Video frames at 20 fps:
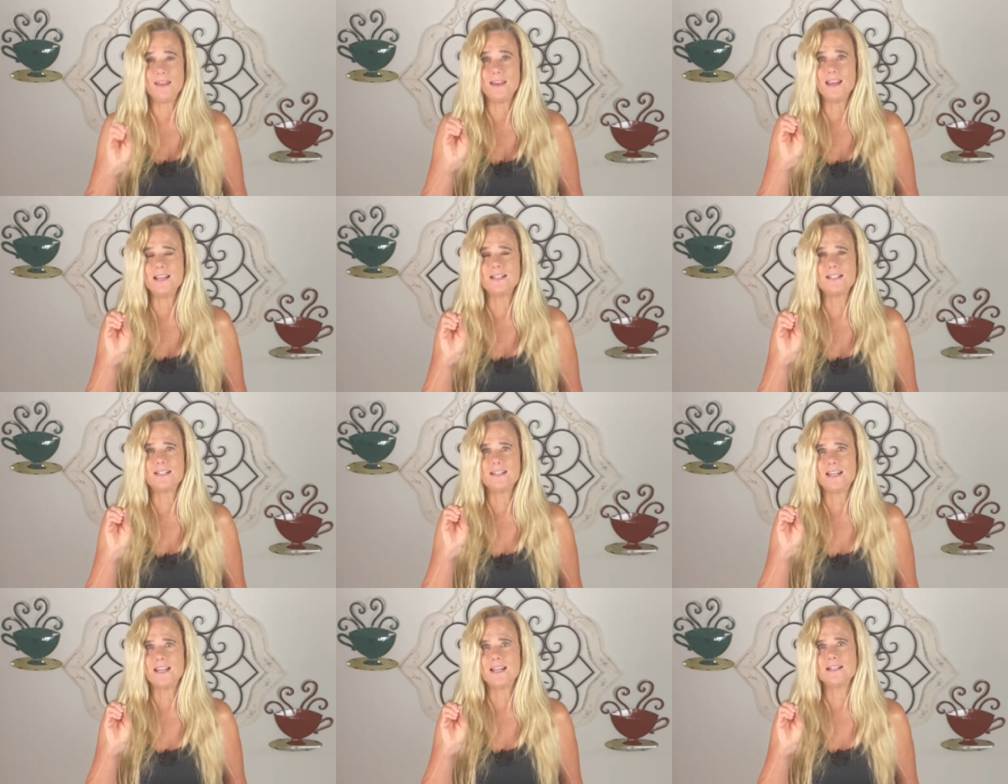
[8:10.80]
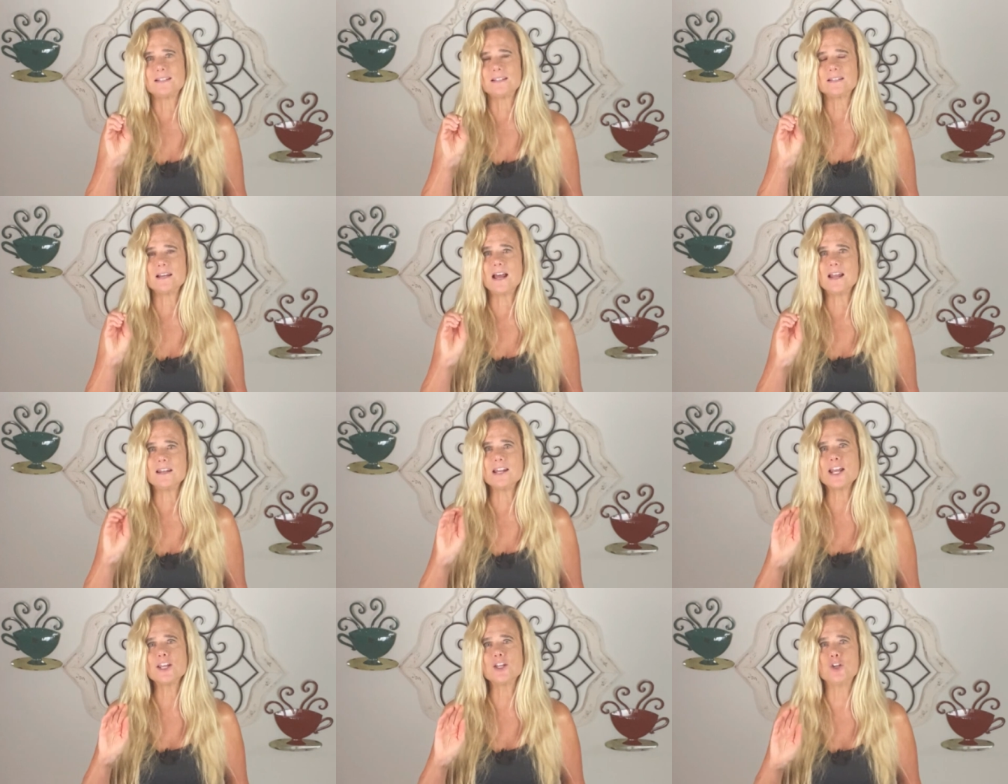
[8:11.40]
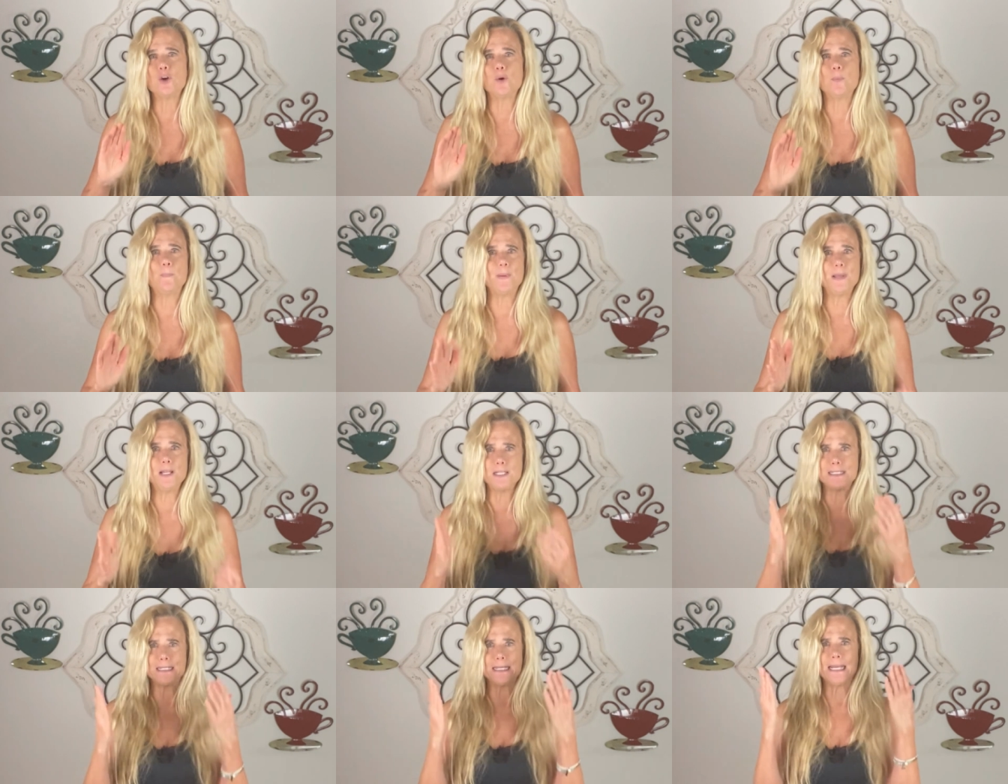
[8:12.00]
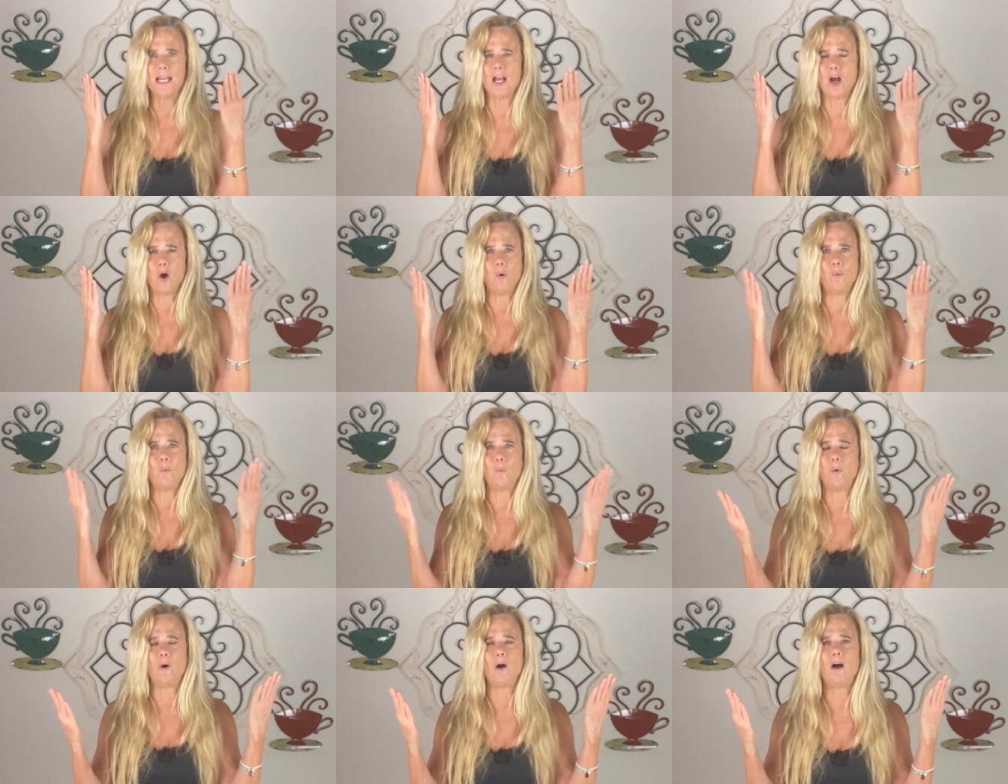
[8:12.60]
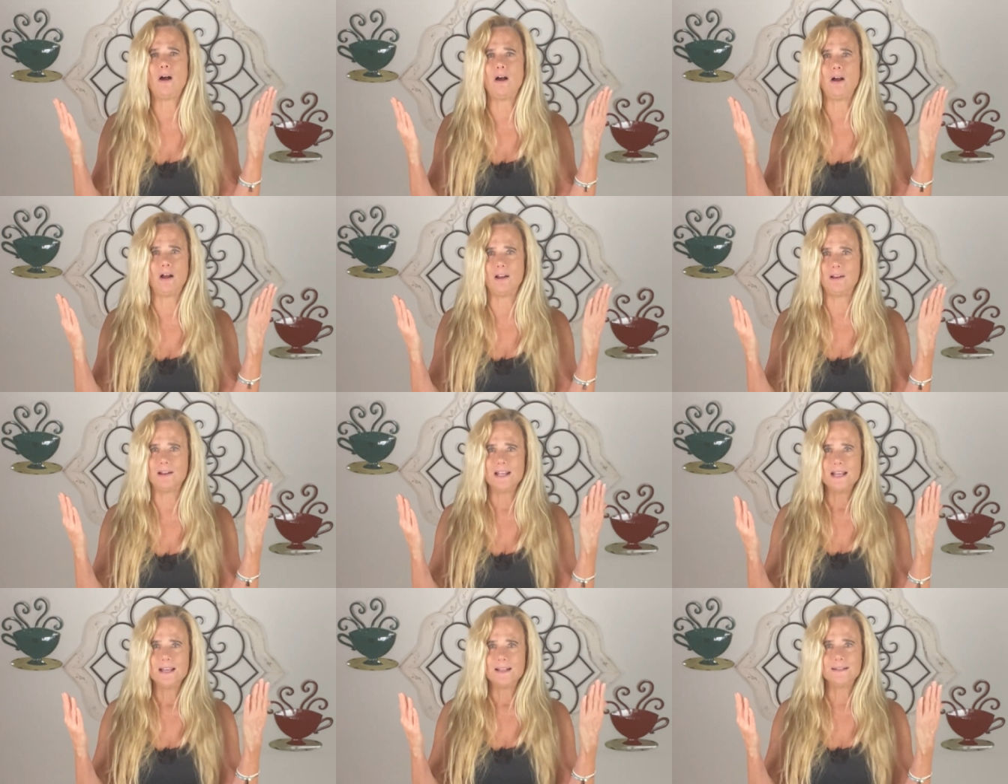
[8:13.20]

it's not like you're building a wall.